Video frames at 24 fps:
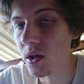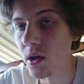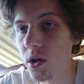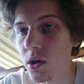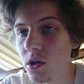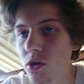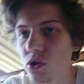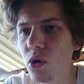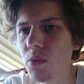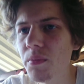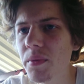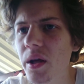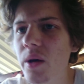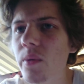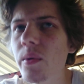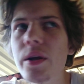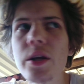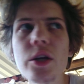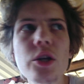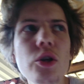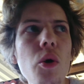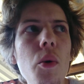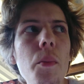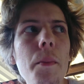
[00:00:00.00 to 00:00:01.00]
Normally when
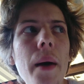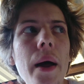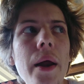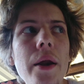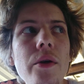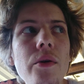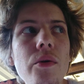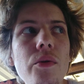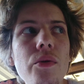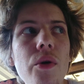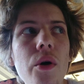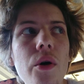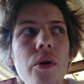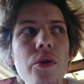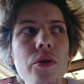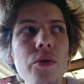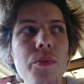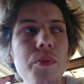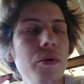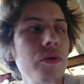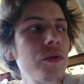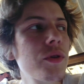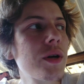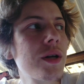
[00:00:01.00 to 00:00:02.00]
you do a manual though, you
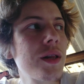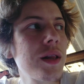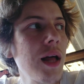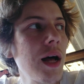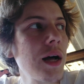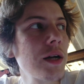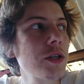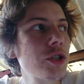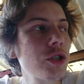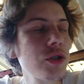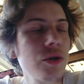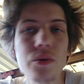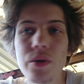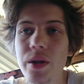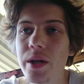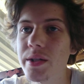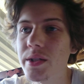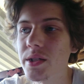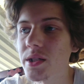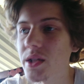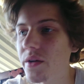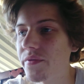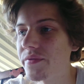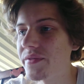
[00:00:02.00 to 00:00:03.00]
put the clutch and all that
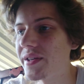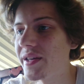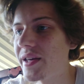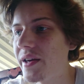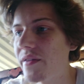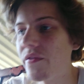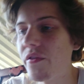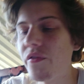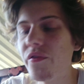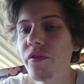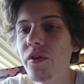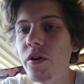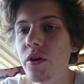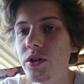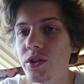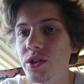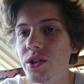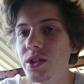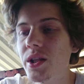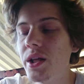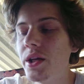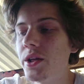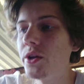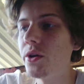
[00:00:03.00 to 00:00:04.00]
stuff together first,
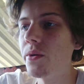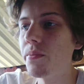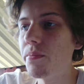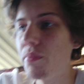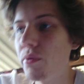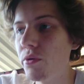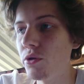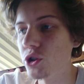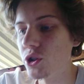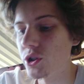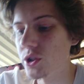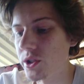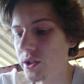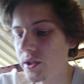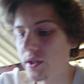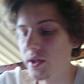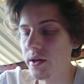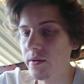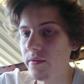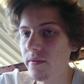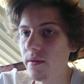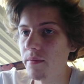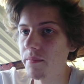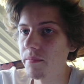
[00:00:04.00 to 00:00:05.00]
then you push it
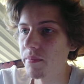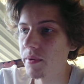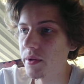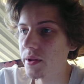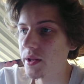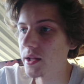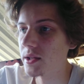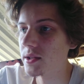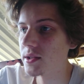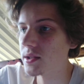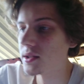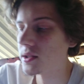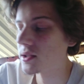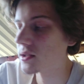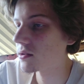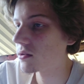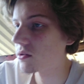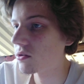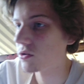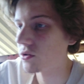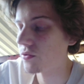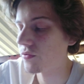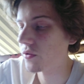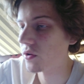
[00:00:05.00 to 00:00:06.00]
together, but that's
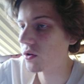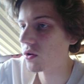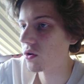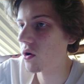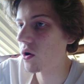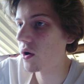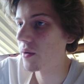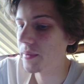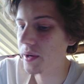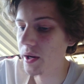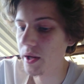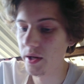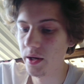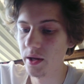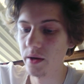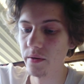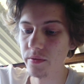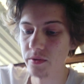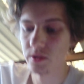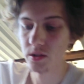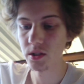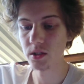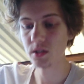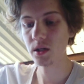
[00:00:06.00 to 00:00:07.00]
because of alignment and other
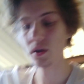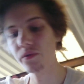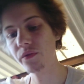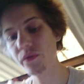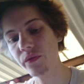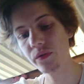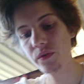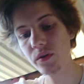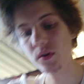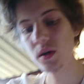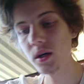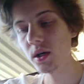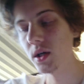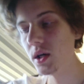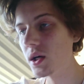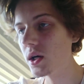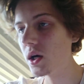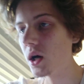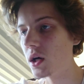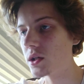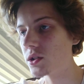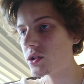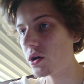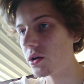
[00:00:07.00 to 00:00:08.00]
stuff.
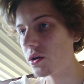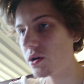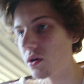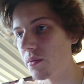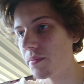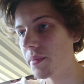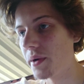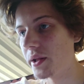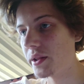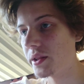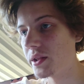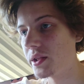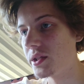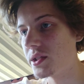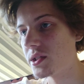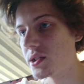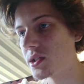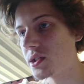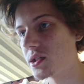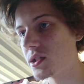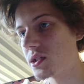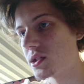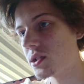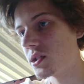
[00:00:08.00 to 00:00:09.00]
I don't know about this
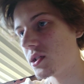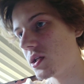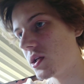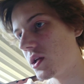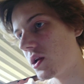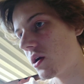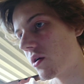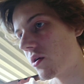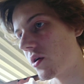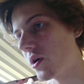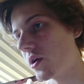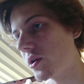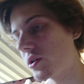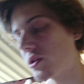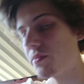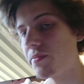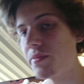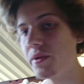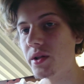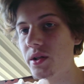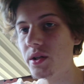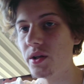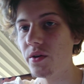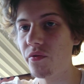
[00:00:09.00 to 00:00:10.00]
scenario, it's a
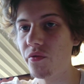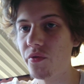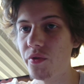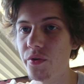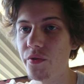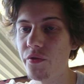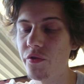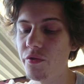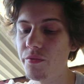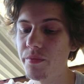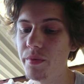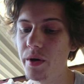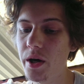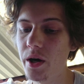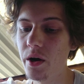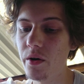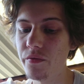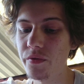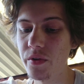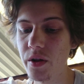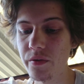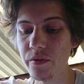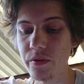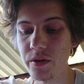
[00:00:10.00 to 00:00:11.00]
bit different for me. I've
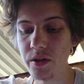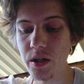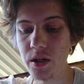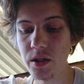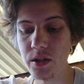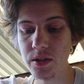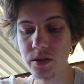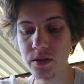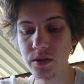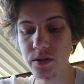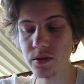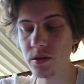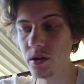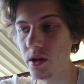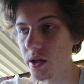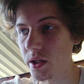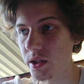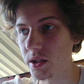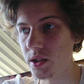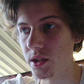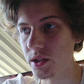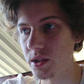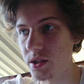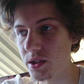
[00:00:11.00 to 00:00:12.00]
never done it
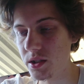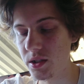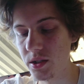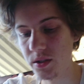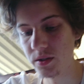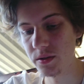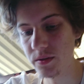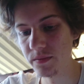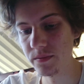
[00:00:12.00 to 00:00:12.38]
like this.